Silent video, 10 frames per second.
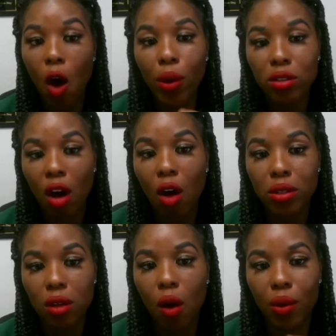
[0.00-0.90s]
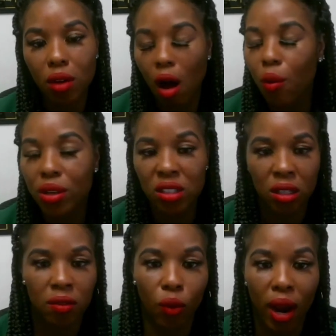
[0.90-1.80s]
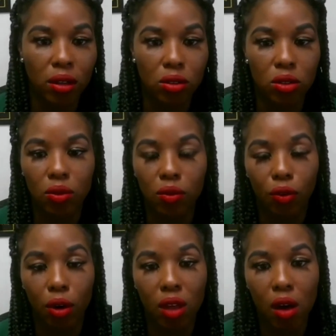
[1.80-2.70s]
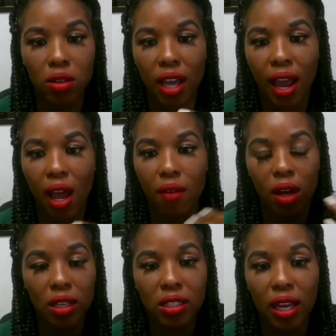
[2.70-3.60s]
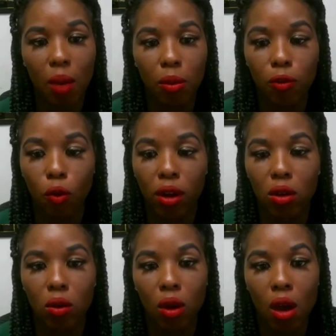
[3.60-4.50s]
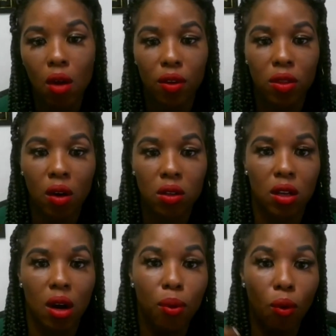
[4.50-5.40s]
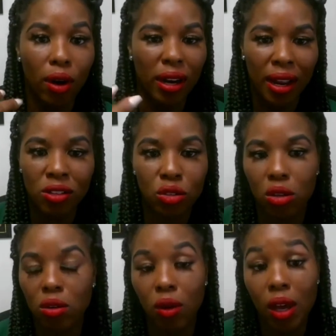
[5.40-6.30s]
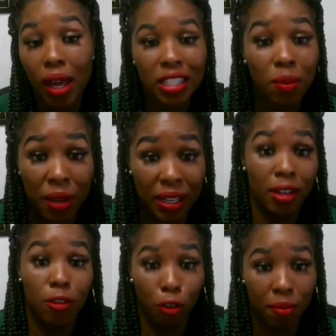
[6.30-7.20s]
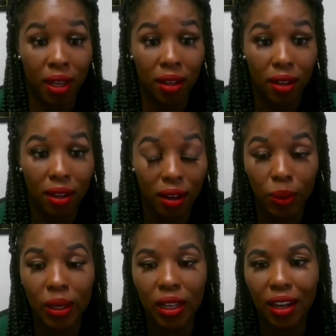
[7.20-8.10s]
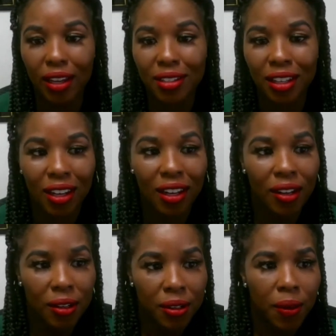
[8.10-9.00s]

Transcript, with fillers: always always always always give gratitude for those that have uh, set out before you for those yeah. that are pouring into you that's a big deal for me really yeah because if you do